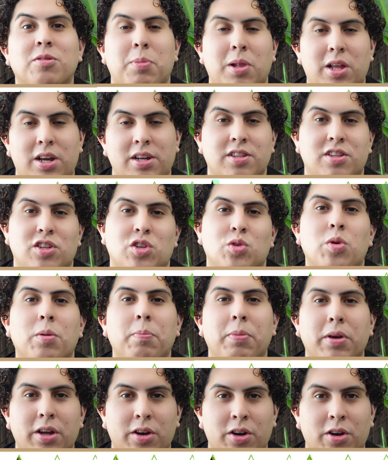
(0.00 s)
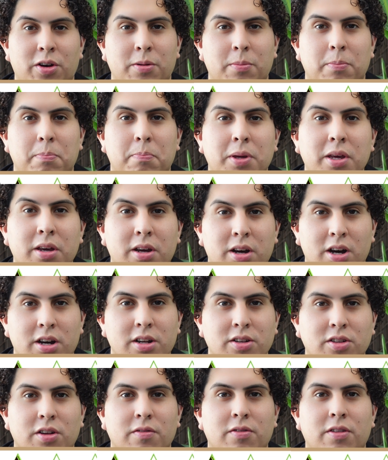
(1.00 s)
plants to a beginner
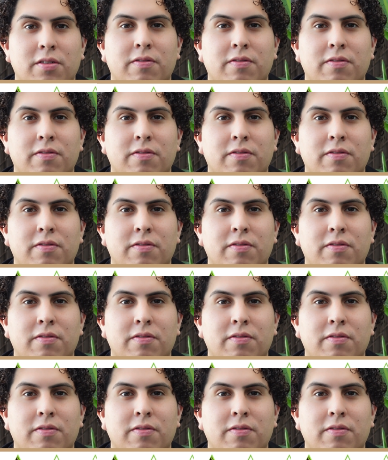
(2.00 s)
because of the